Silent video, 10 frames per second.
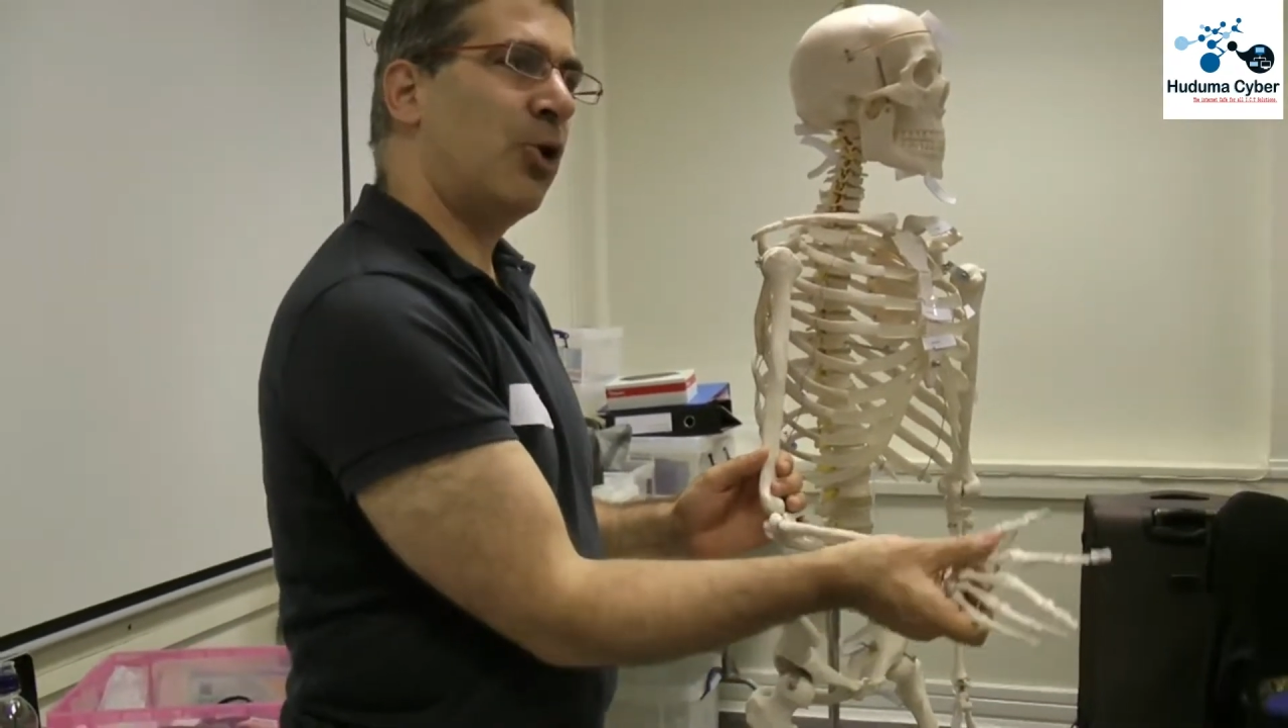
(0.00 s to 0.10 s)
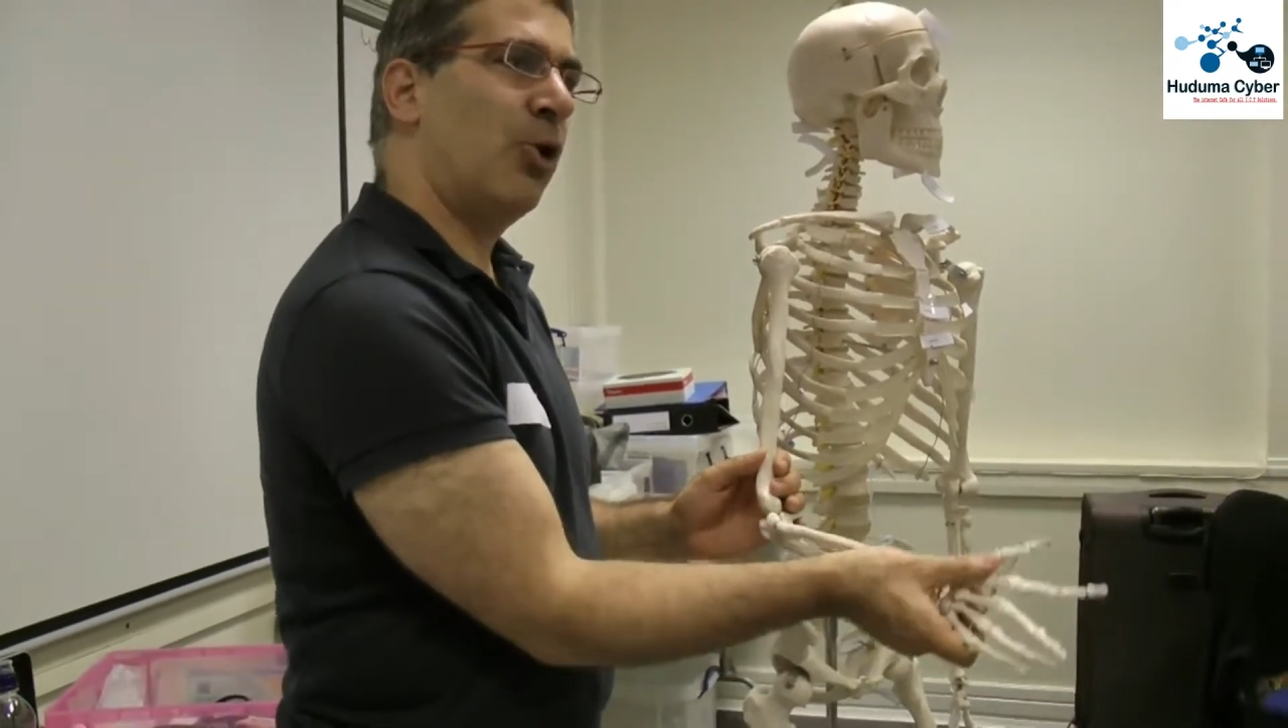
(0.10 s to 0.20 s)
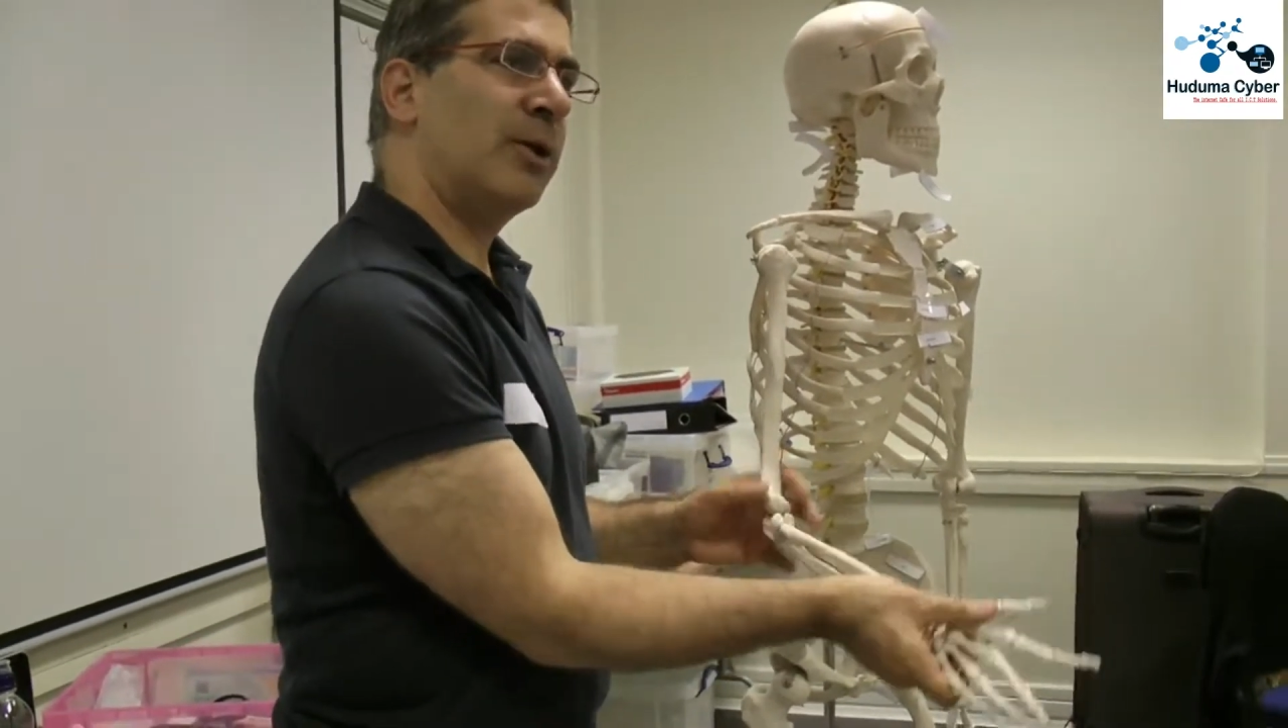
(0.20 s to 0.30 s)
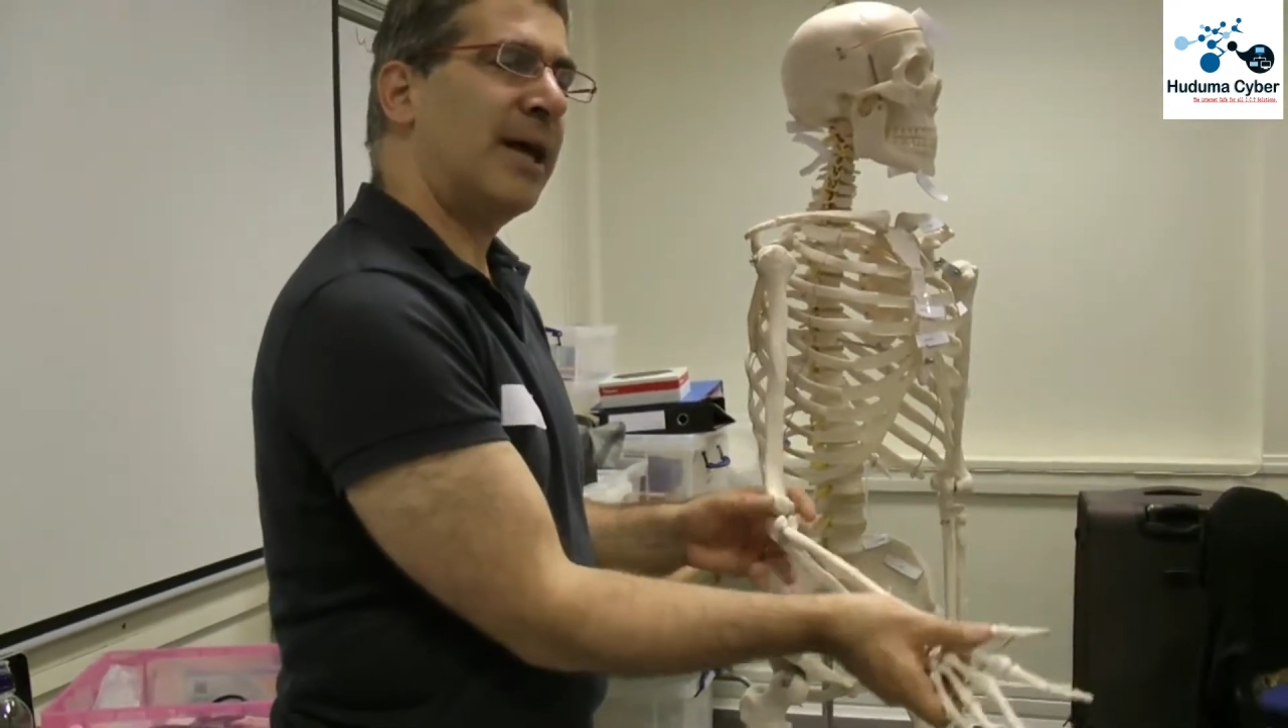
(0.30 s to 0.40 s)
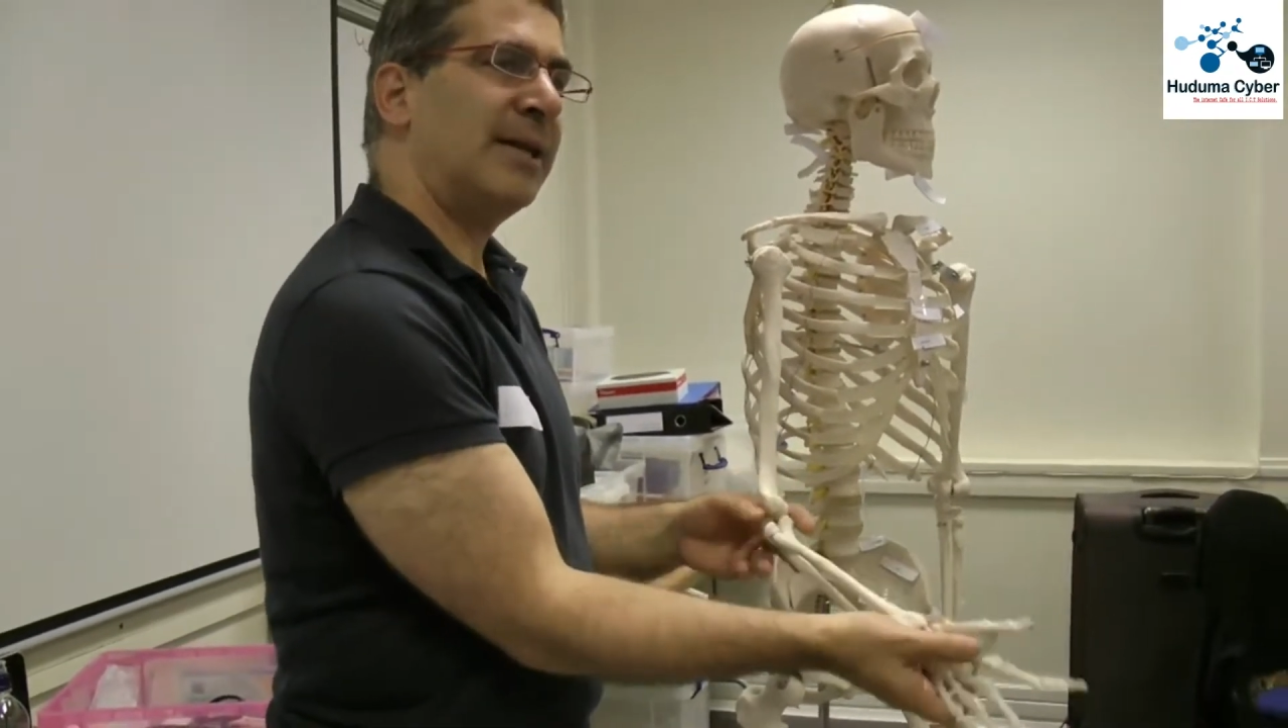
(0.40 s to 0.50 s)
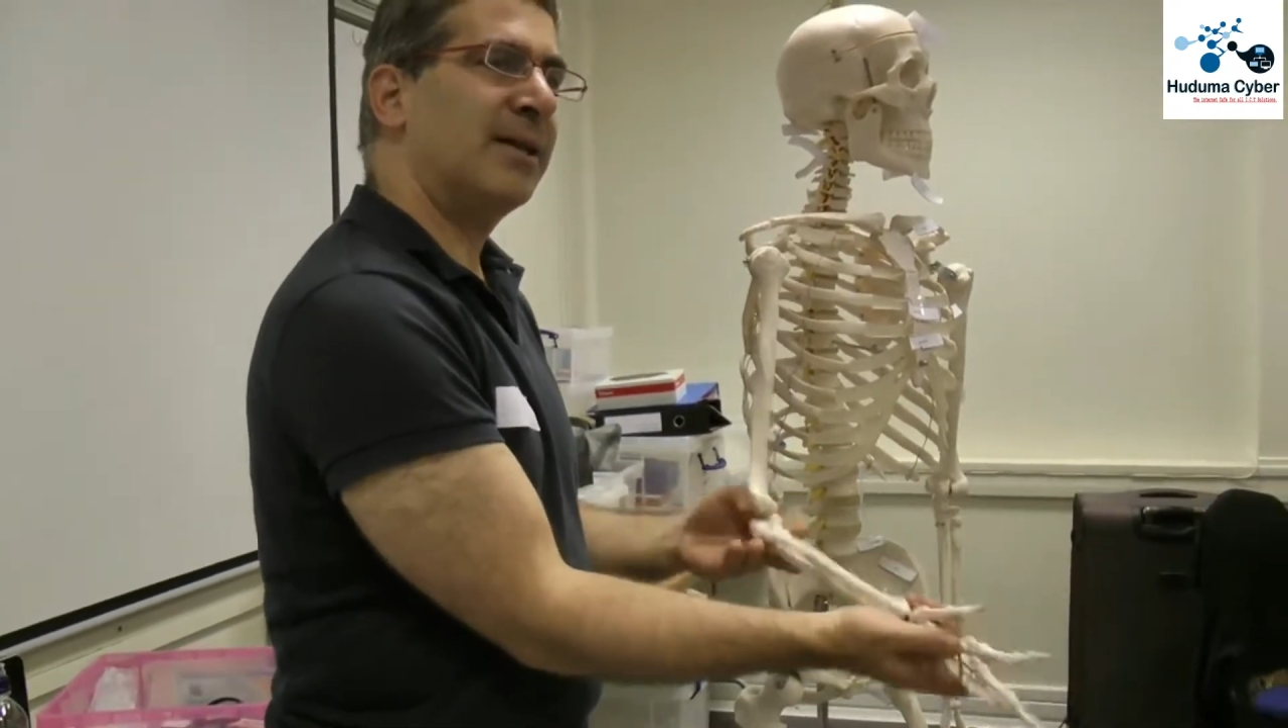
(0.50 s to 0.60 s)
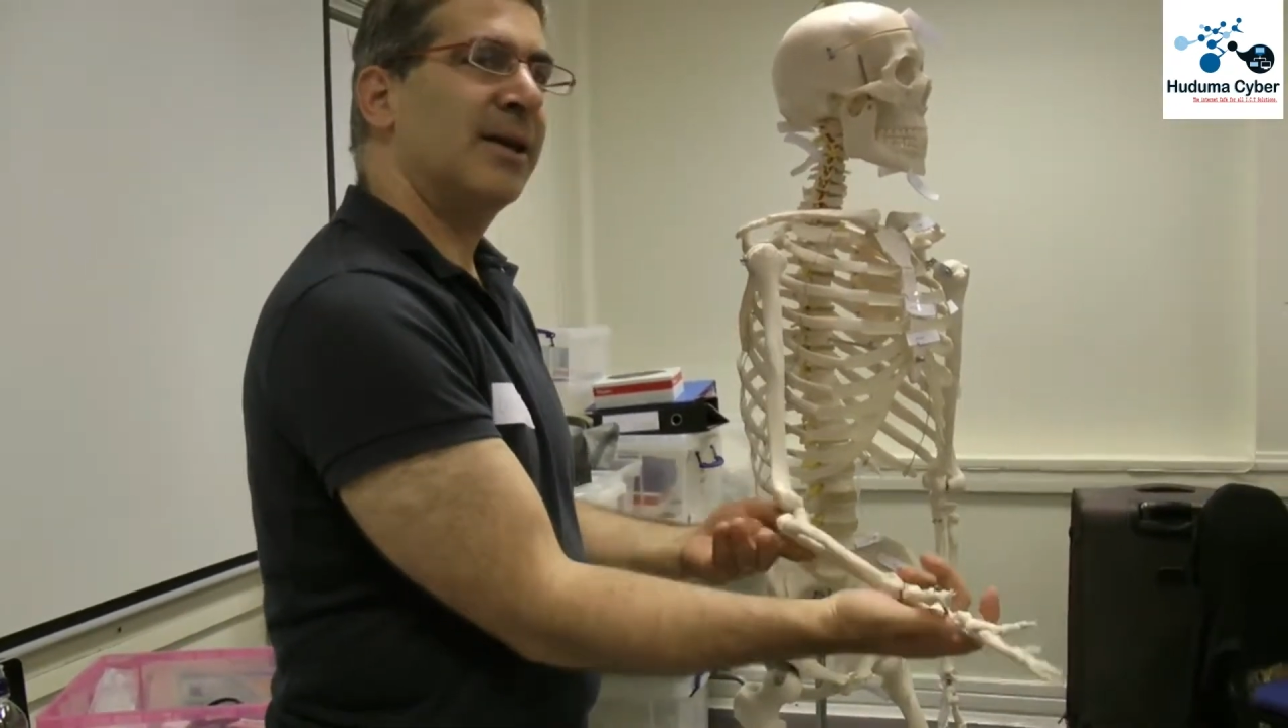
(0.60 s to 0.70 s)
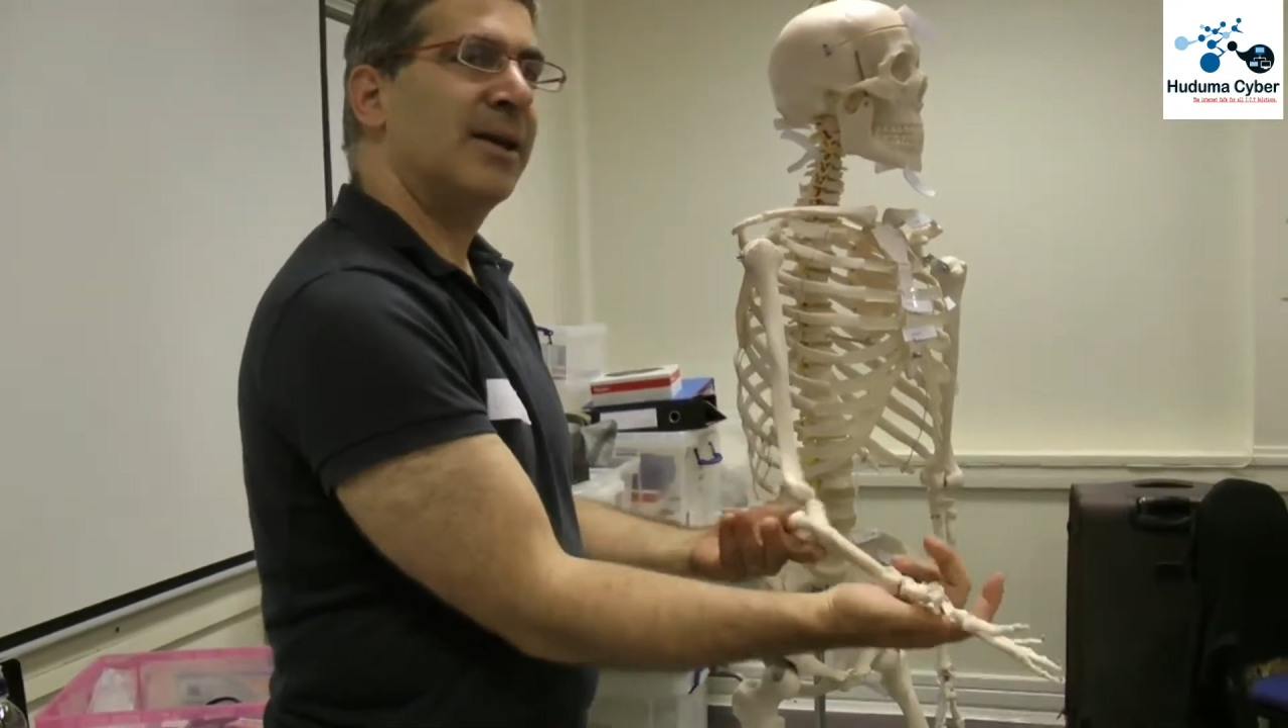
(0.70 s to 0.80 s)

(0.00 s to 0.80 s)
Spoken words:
call that?